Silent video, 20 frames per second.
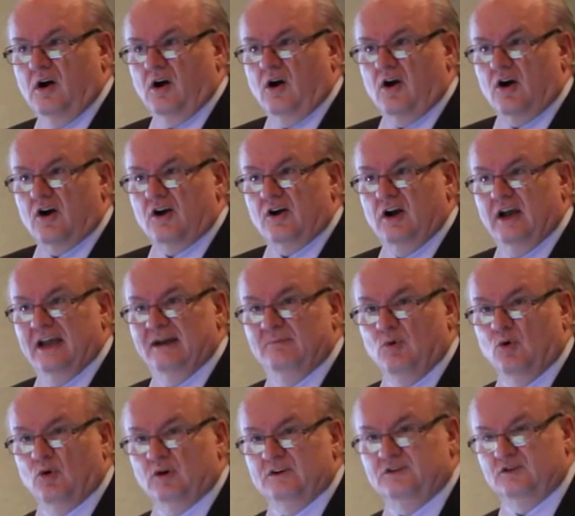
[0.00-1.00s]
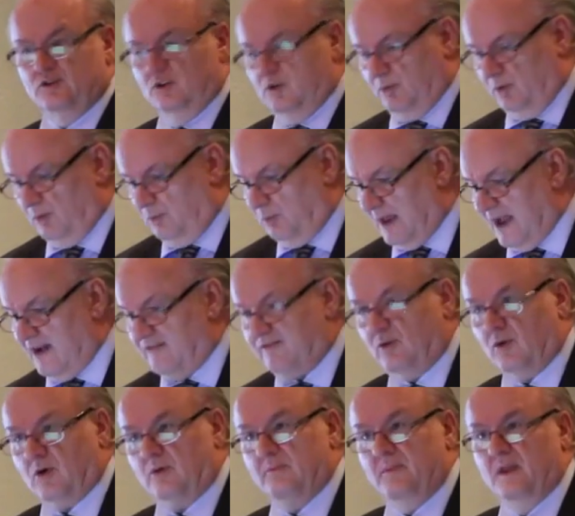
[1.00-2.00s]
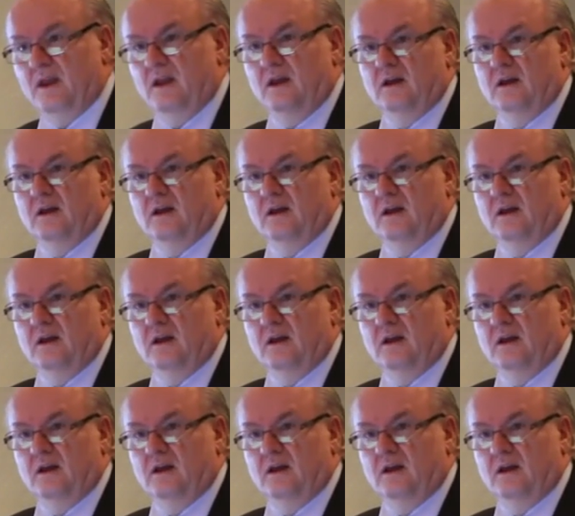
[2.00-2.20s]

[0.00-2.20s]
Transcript: are a more suitable platform.